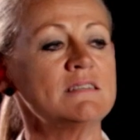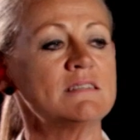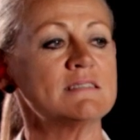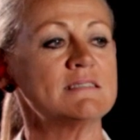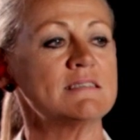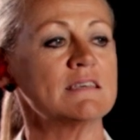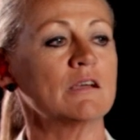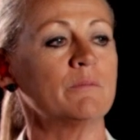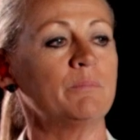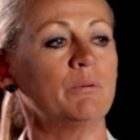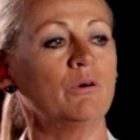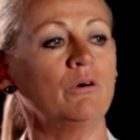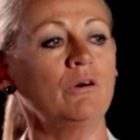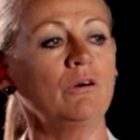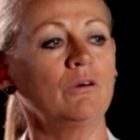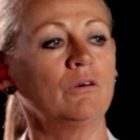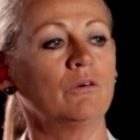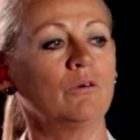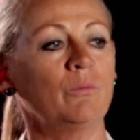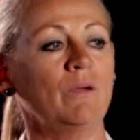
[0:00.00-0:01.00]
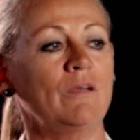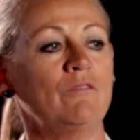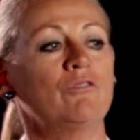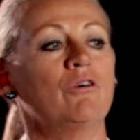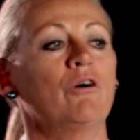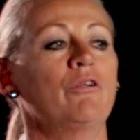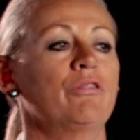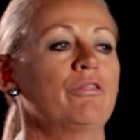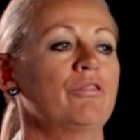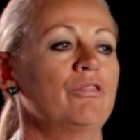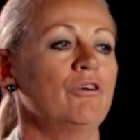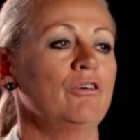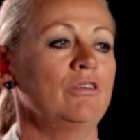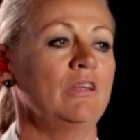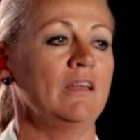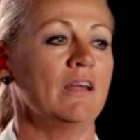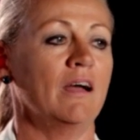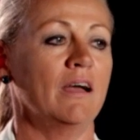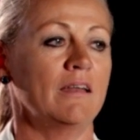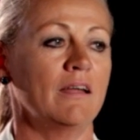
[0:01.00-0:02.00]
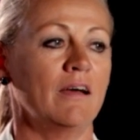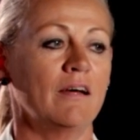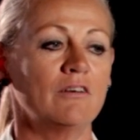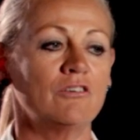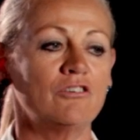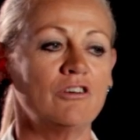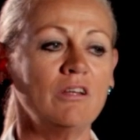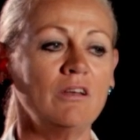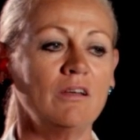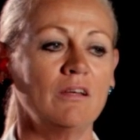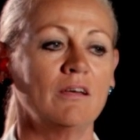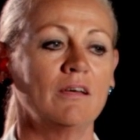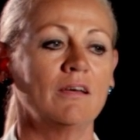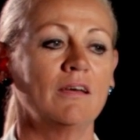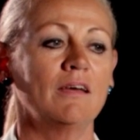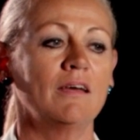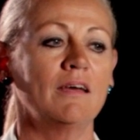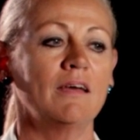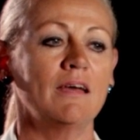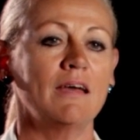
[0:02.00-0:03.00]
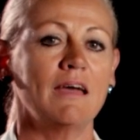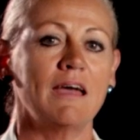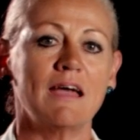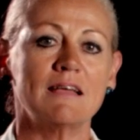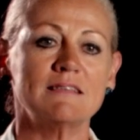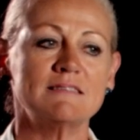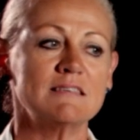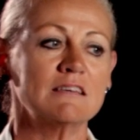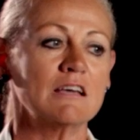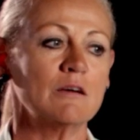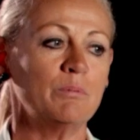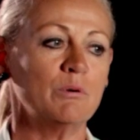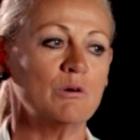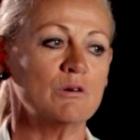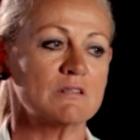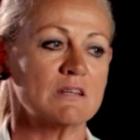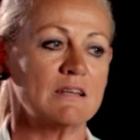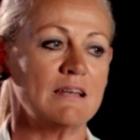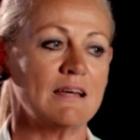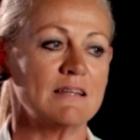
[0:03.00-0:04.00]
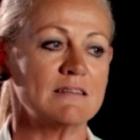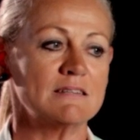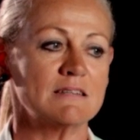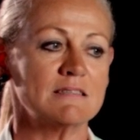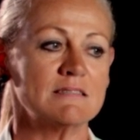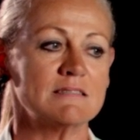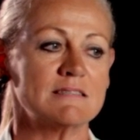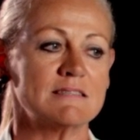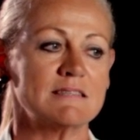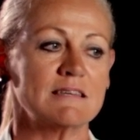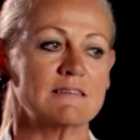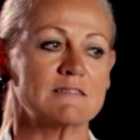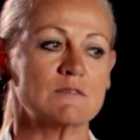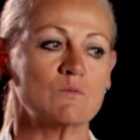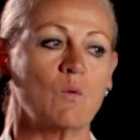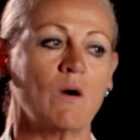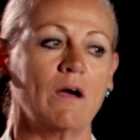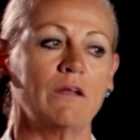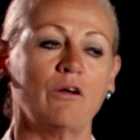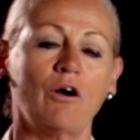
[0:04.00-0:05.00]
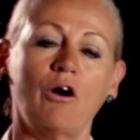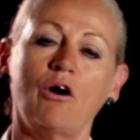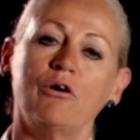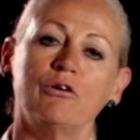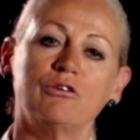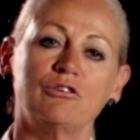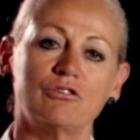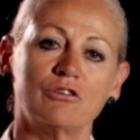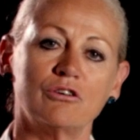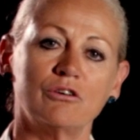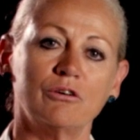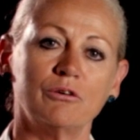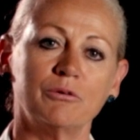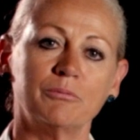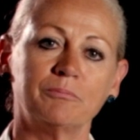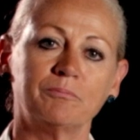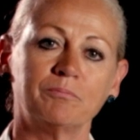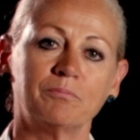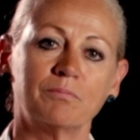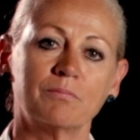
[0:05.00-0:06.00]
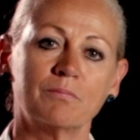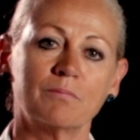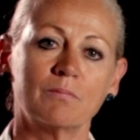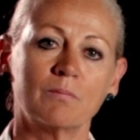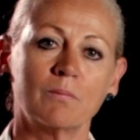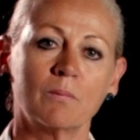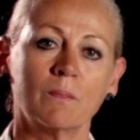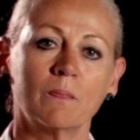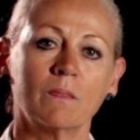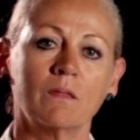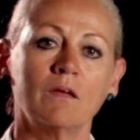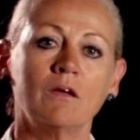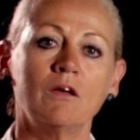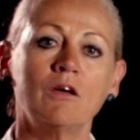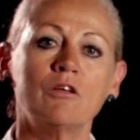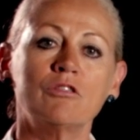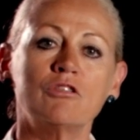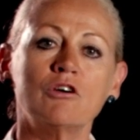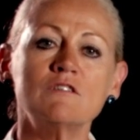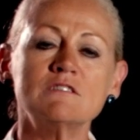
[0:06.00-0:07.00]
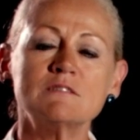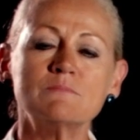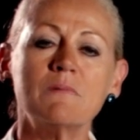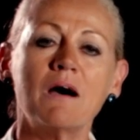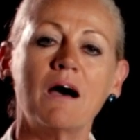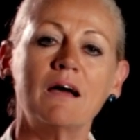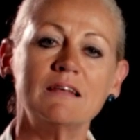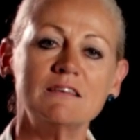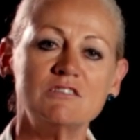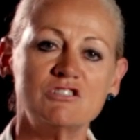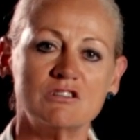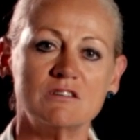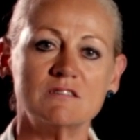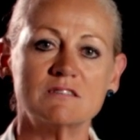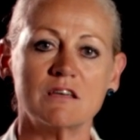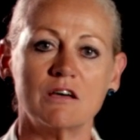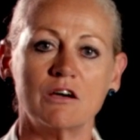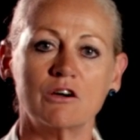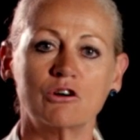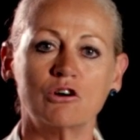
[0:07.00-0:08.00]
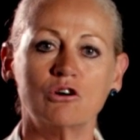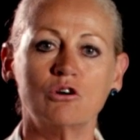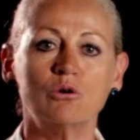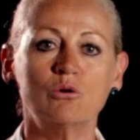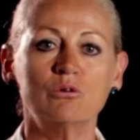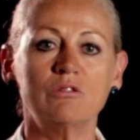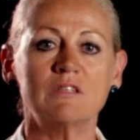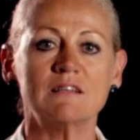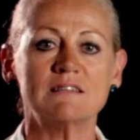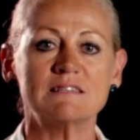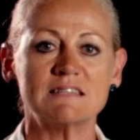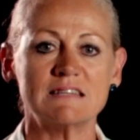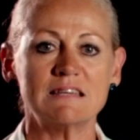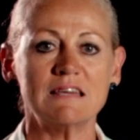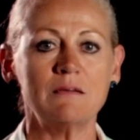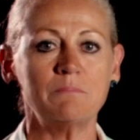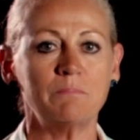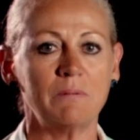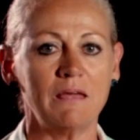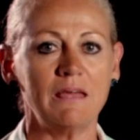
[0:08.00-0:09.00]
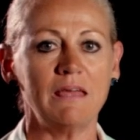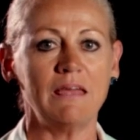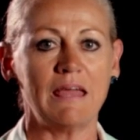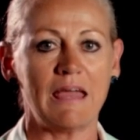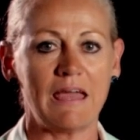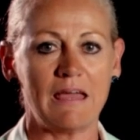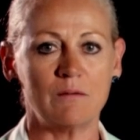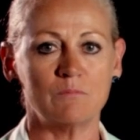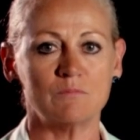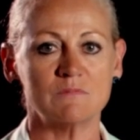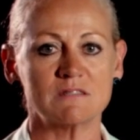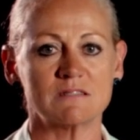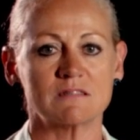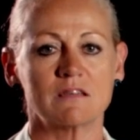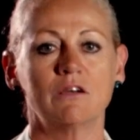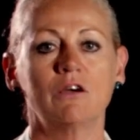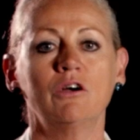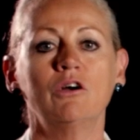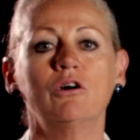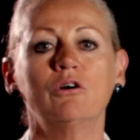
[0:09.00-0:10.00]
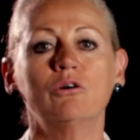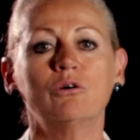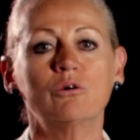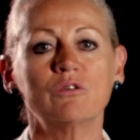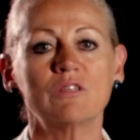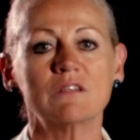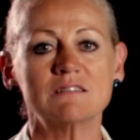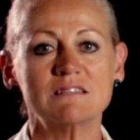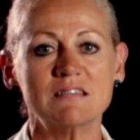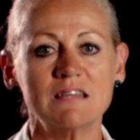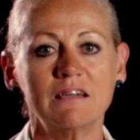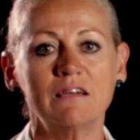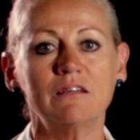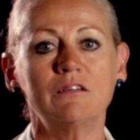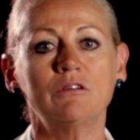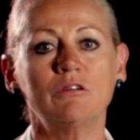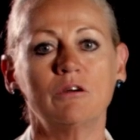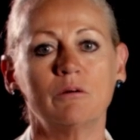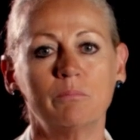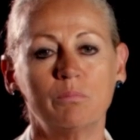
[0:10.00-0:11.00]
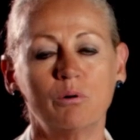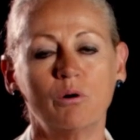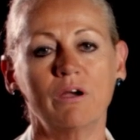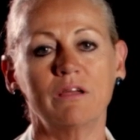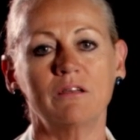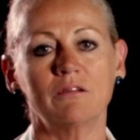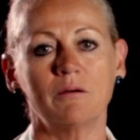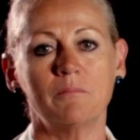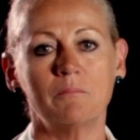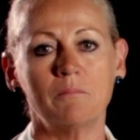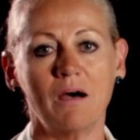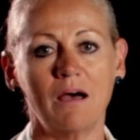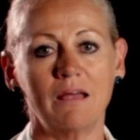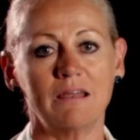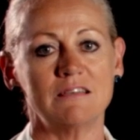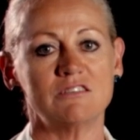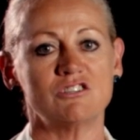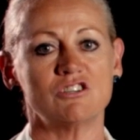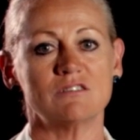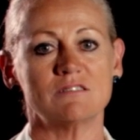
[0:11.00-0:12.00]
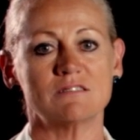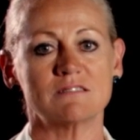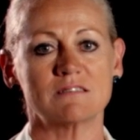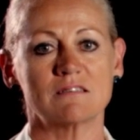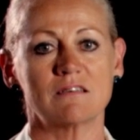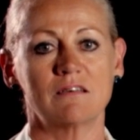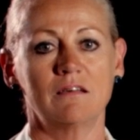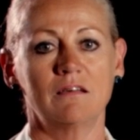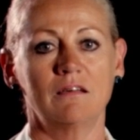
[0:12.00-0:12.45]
to Singapore we've got 3,900 and Singapore to London 6,102. Those mileages are called the TPMs, or the ticketed point mileages.